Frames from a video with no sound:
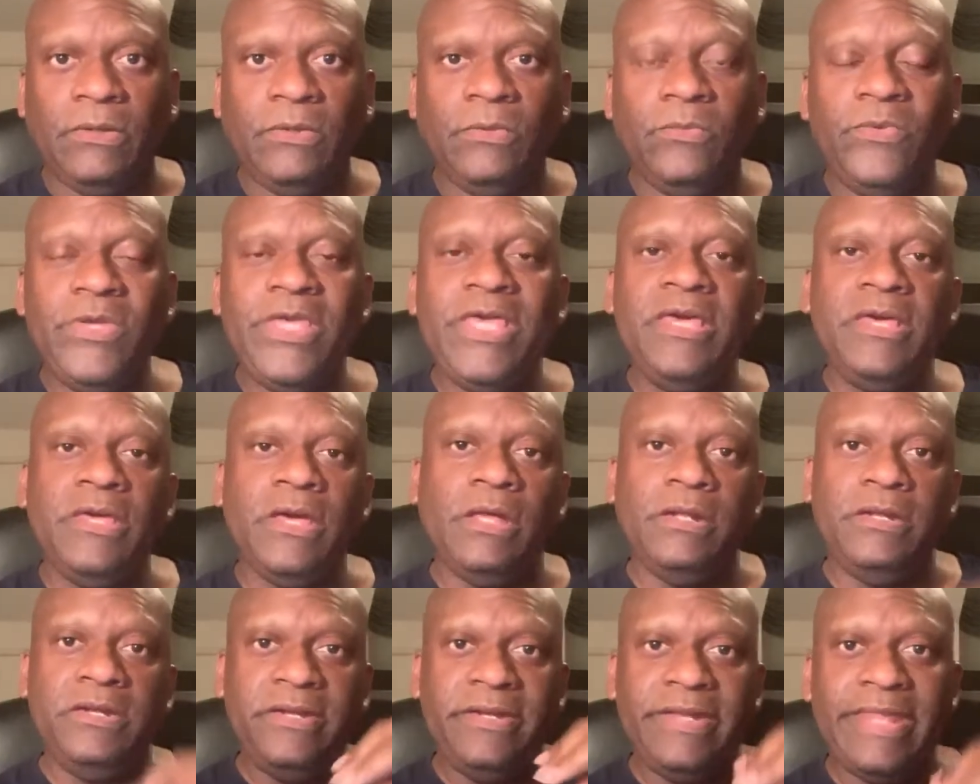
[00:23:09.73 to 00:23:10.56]
We
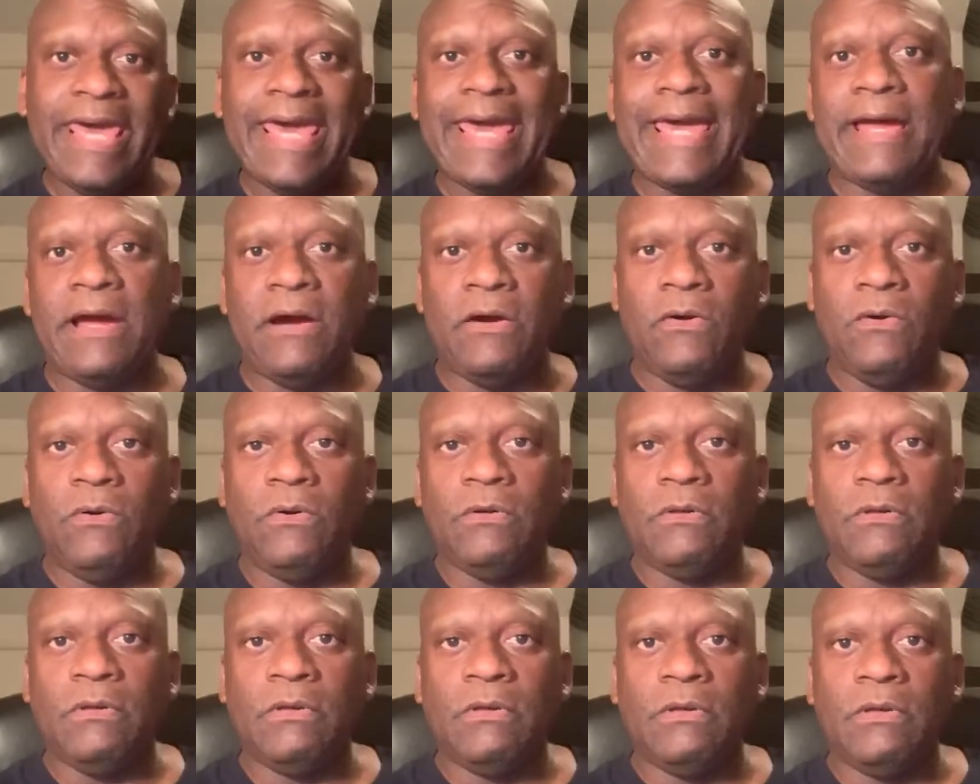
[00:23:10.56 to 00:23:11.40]
now
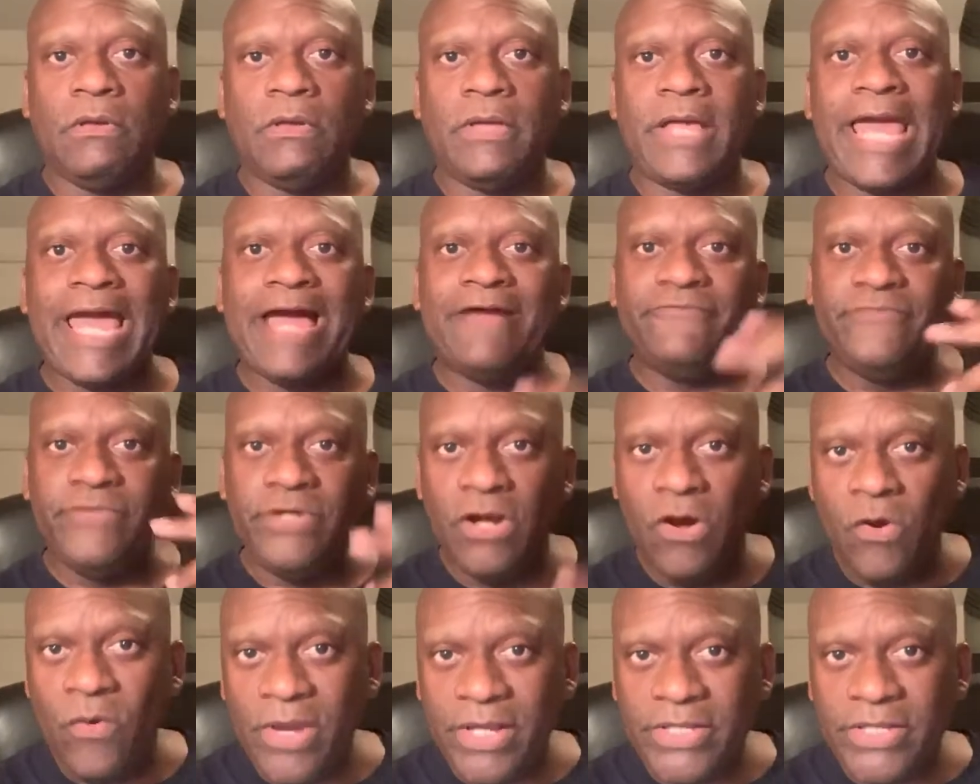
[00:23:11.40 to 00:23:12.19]
have no